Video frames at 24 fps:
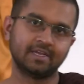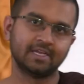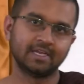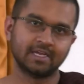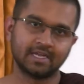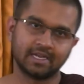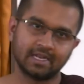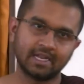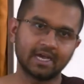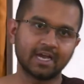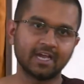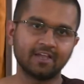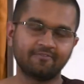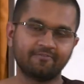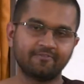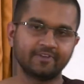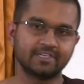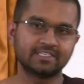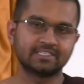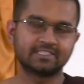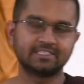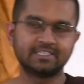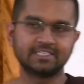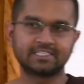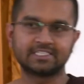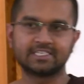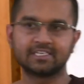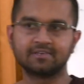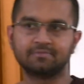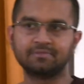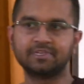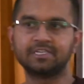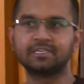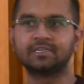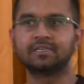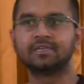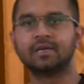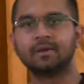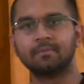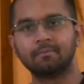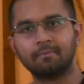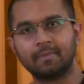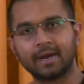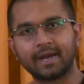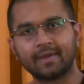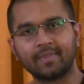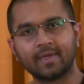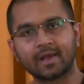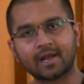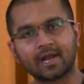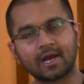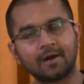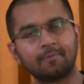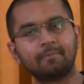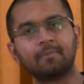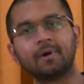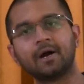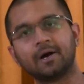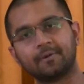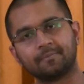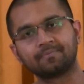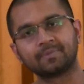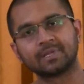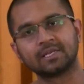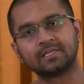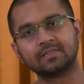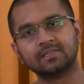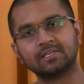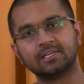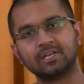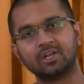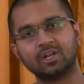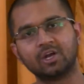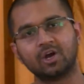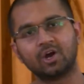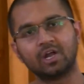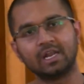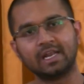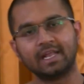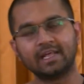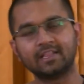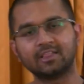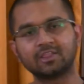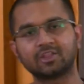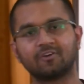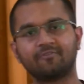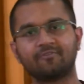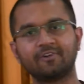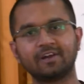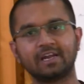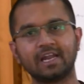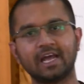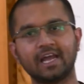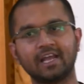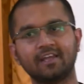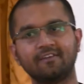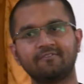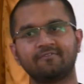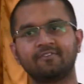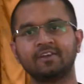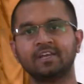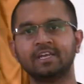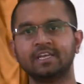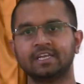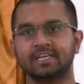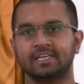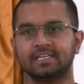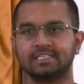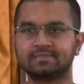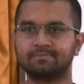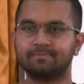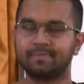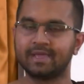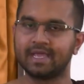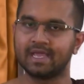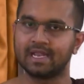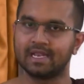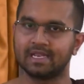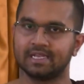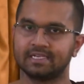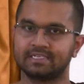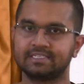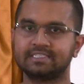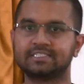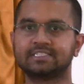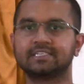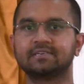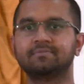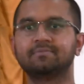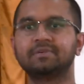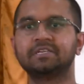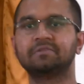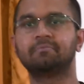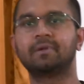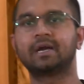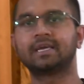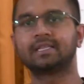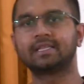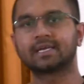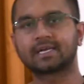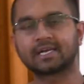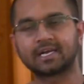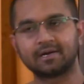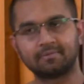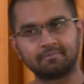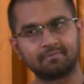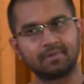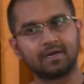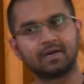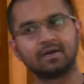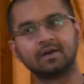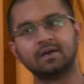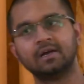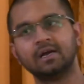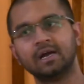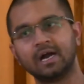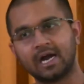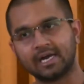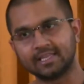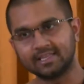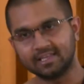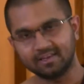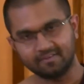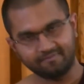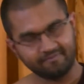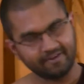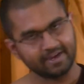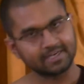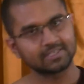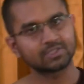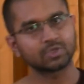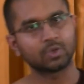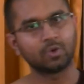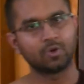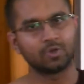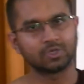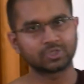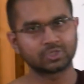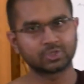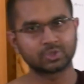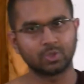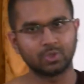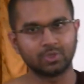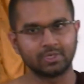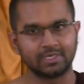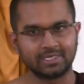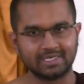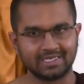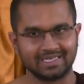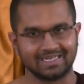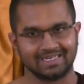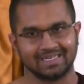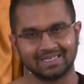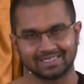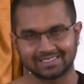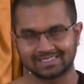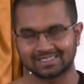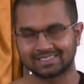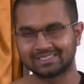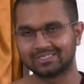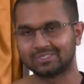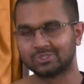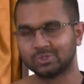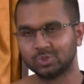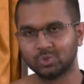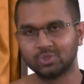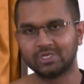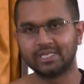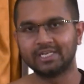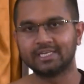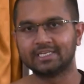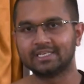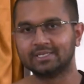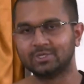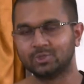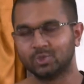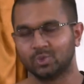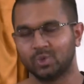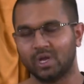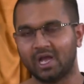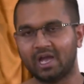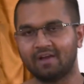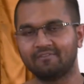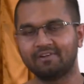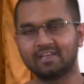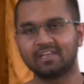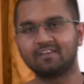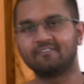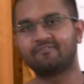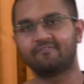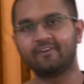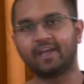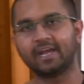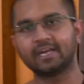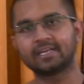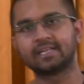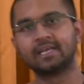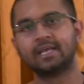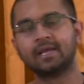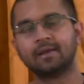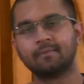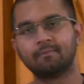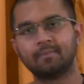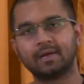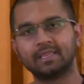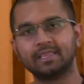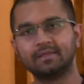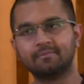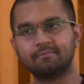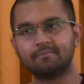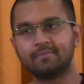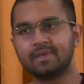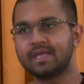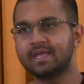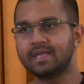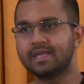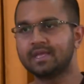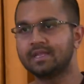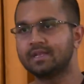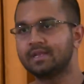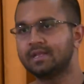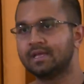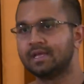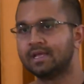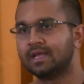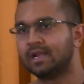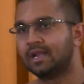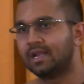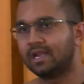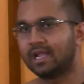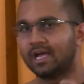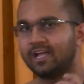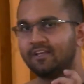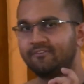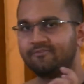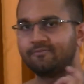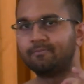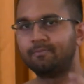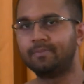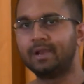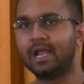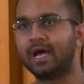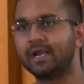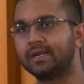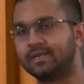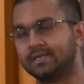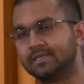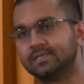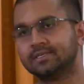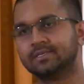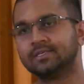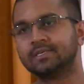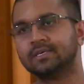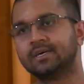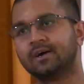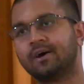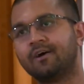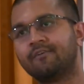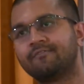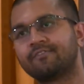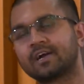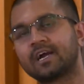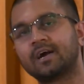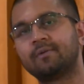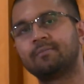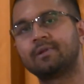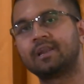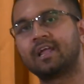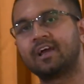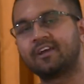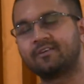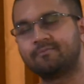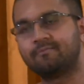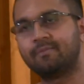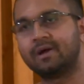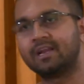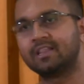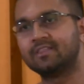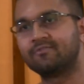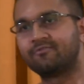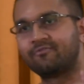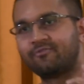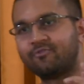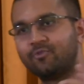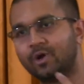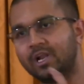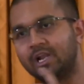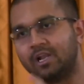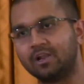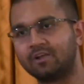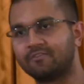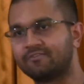Life is determined by the karma. The length of a life is mainly determined by the karma. Other facts also do have an effect, but the main lifeblood of a karma, lifeblood full of